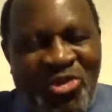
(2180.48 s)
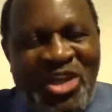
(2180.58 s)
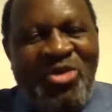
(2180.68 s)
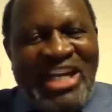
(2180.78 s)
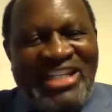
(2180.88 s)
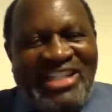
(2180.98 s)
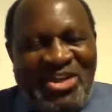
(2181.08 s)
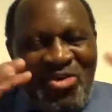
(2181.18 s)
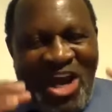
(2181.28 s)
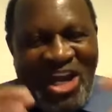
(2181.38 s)
doing what is
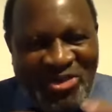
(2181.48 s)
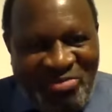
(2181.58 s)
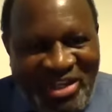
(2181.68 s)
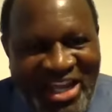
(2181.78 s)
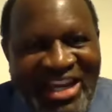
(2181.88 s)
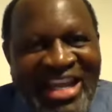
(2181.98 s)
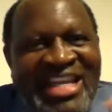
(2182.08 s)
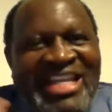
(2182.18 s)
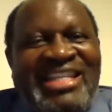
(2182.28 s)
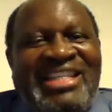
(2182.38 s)
required to be done
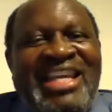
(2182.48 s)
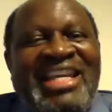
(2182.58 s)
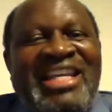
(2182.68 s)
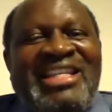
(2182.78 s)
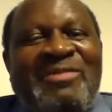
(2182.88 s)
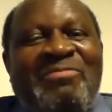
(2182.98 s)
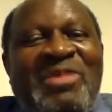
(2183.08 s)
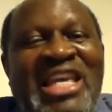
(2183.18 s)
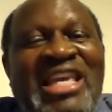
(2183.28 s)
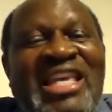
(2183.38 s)
is
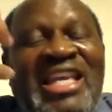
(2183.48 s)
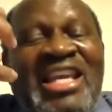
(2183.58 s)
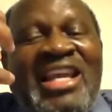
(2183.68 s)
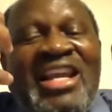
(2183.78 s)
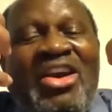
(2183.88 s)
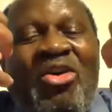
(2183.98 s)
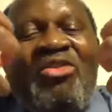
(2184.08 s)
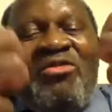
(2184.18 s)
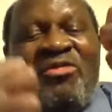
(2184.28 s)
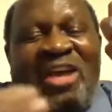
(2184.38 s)
me
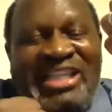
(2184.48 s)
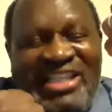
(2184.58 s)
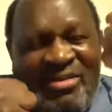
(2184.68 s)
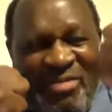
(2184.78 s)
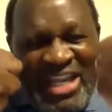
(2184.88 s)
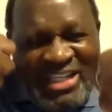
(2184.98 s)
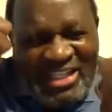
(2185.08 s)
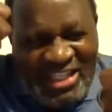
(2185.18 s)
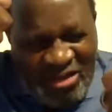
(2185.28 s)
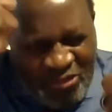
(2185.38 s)
converting
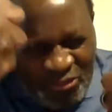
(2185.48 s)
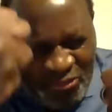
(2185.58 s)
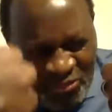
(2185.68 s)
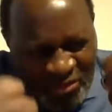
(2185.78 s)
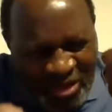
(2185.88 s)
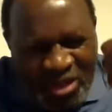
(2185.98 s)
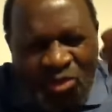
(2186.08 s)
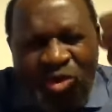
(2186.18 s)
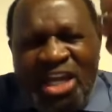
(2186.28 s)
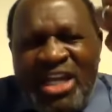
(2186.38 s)
myself,
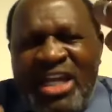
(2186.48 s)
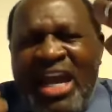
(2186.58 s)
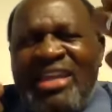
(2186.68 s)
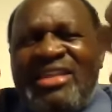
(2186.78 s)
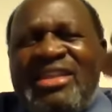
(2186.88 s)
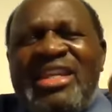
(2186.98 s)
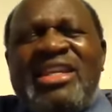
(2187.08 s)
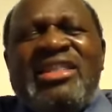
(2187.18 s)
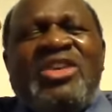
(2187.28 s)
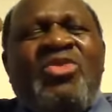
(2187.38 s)
the way I
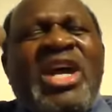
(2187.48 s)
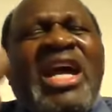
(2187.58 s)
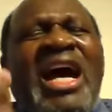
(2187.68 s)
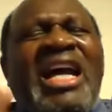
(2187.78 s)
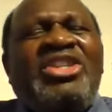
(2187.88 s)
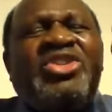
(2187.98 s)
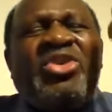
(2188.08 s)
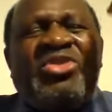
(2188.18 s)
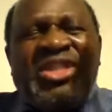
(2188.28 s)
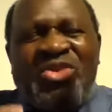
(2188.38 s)
think, the way I
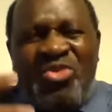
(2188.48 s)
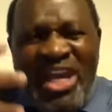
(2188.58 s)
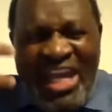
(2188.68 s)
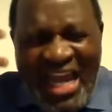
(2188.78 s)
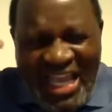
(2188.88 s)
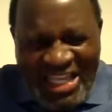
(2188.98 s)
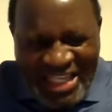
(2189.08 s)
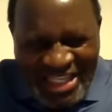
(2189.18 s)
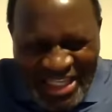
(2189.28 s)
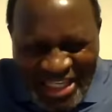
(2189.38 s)
talk, the way
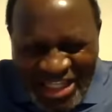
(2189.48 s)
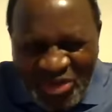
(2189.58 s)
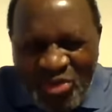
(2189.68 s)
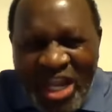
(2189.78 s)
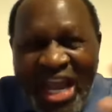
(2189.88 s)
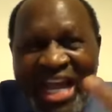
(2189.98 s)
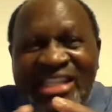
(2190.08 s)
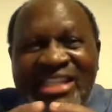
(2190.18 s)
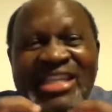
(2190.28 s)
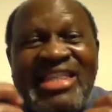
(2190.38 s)
I hear, the way
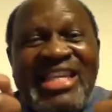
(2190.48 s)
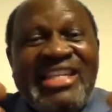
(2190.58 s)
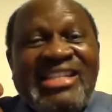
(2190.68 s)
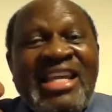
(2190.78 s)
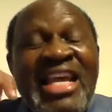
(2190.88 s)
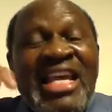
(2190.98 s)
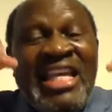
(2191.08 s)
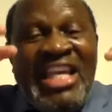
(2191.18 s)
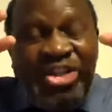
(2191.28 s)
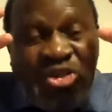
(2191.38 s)
I see things,
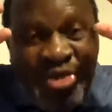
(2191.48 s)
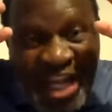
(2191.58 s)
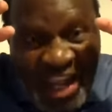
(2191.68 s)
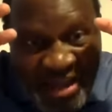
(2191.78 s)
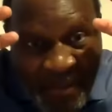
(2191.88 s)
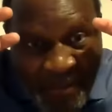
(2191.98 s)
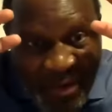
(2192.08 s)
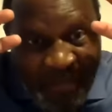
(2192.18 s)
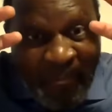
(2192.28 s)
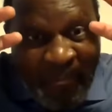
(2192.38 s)
into a
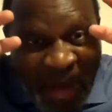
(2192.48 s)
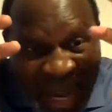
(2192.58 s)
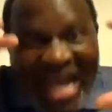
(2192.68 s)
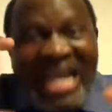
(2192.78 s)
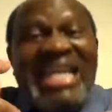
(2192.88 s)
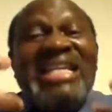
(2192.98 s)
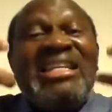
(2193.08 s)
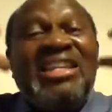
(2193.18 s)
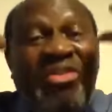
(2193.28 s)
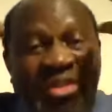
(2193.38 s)

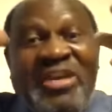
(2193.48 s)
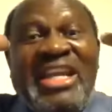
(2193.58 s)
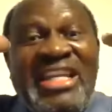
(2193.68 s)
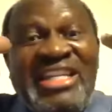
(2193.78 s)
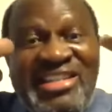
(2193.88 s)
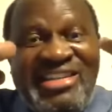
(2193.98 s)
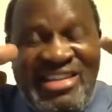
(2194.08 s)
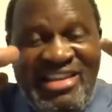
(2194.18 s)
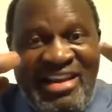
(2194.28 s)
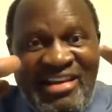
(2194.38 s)
mind of an
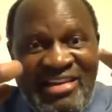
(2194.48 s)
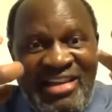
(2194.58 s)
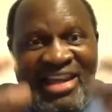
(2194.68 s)
engineer.